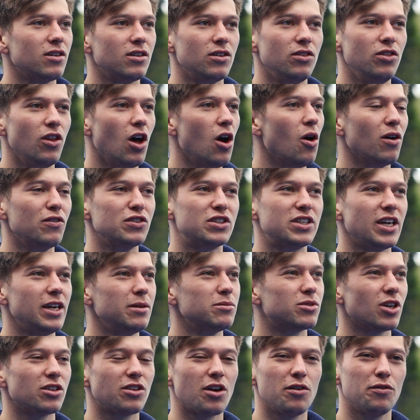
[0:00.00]
no other
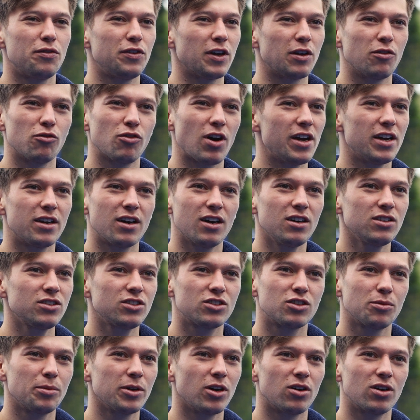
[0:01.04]
teams I don't think rated
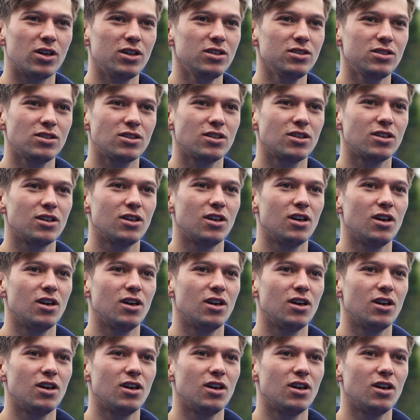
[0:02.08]
us, to be honest.